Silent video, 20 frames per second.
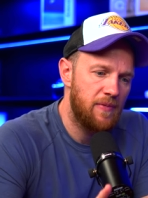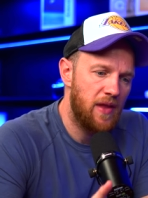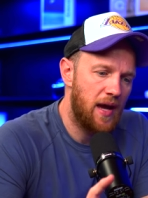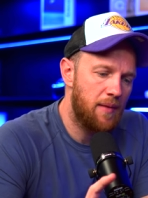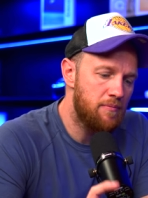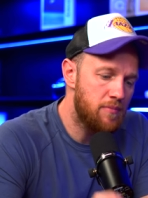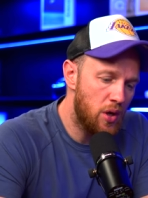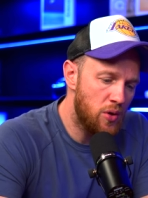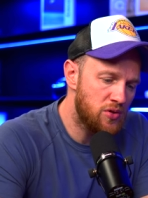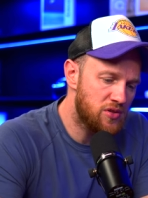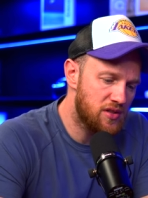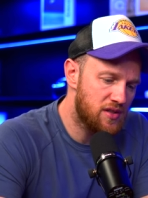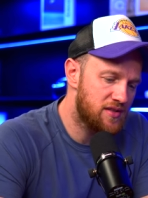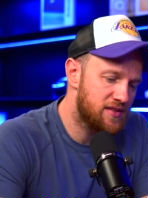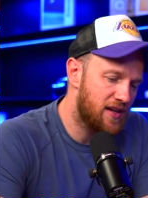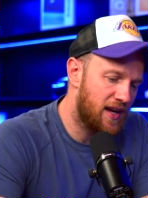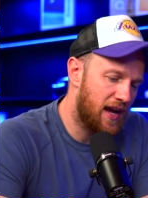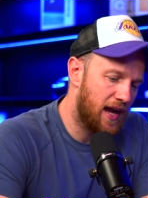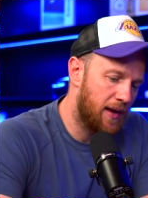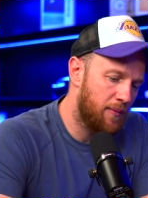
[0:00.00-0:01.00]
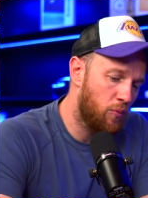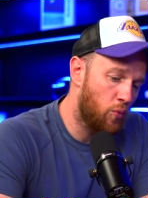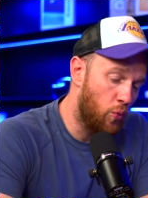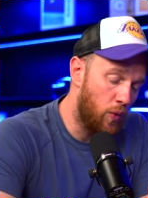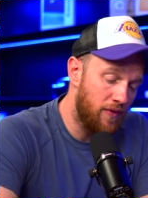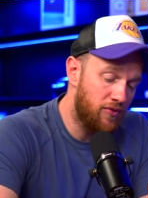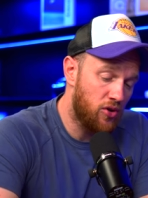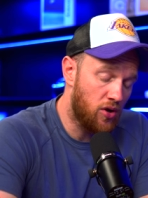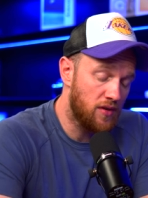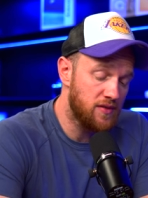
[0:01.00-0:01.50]
And most of the time
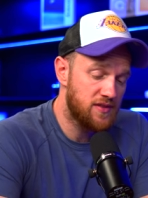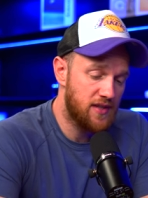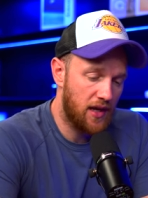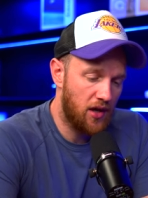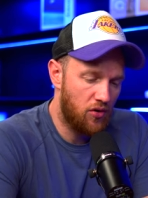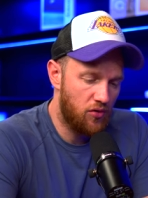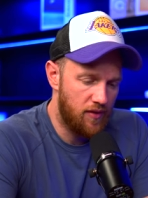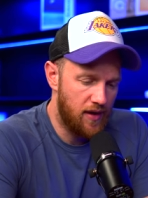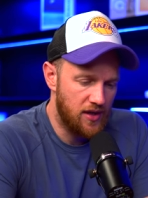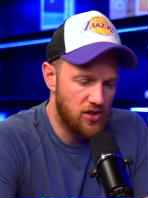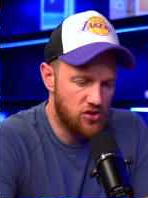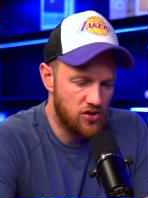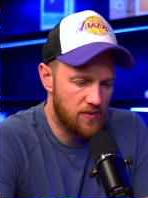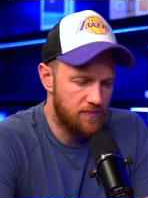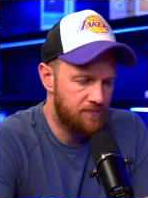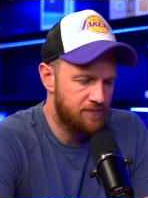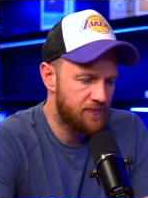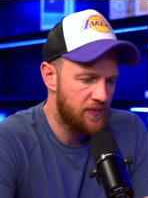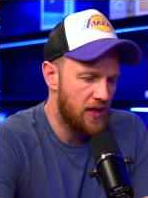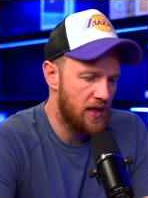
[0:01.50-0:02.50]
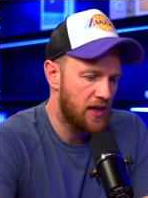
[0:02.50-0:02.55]
with content creation,